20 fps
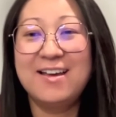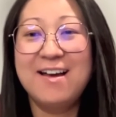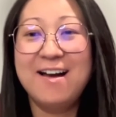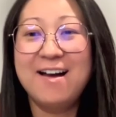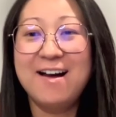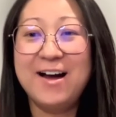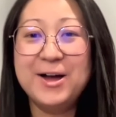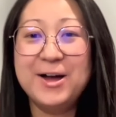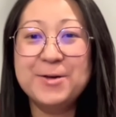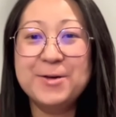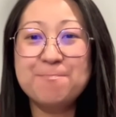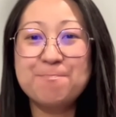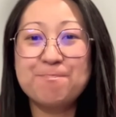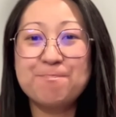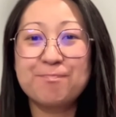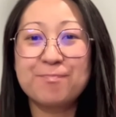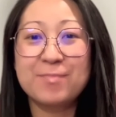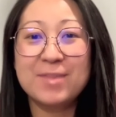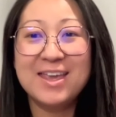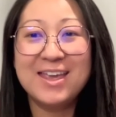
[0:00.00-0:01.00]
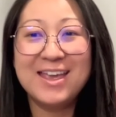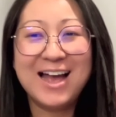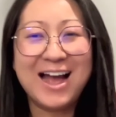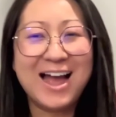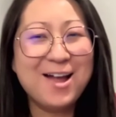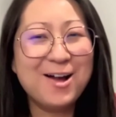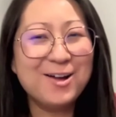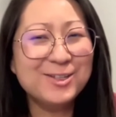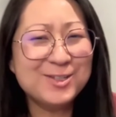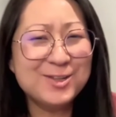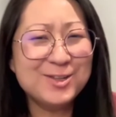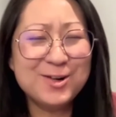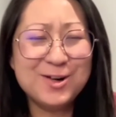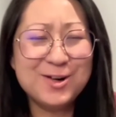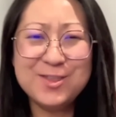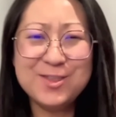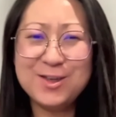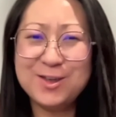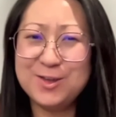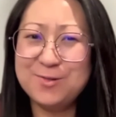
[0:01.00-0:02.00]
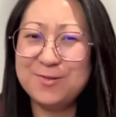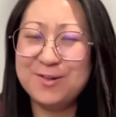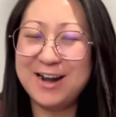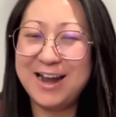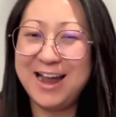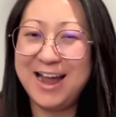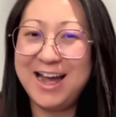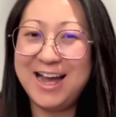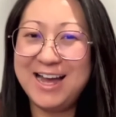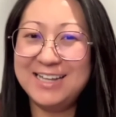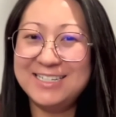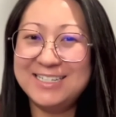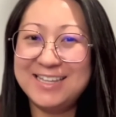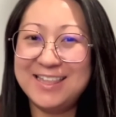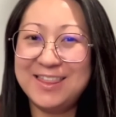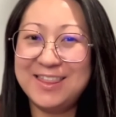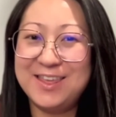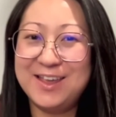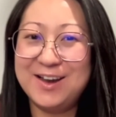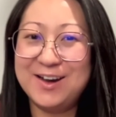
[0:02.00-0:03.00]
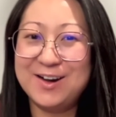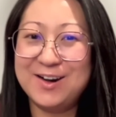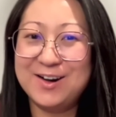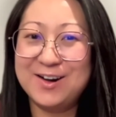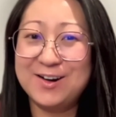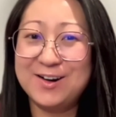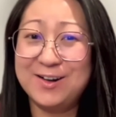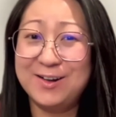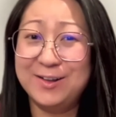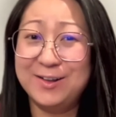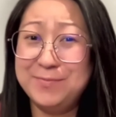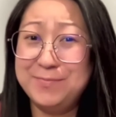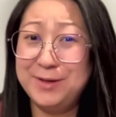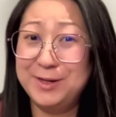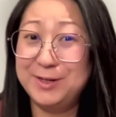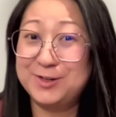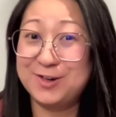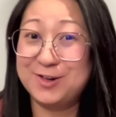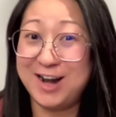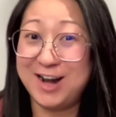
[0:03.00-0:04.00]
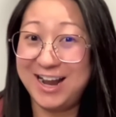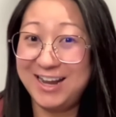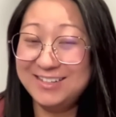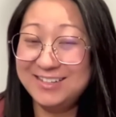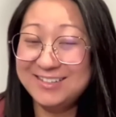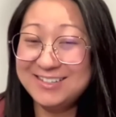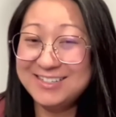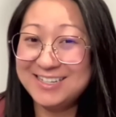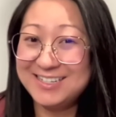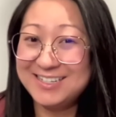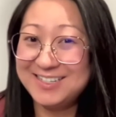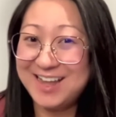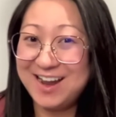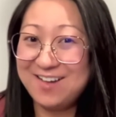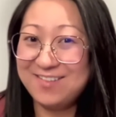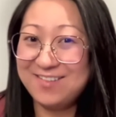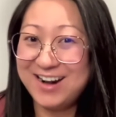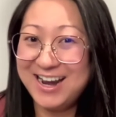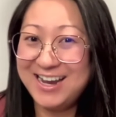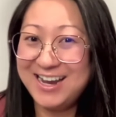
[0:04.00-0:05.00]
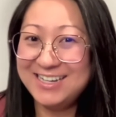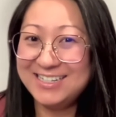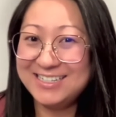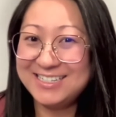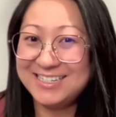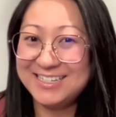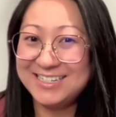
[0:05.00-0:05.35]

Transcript: I also heard that you were at their Olympic trials. Is that right?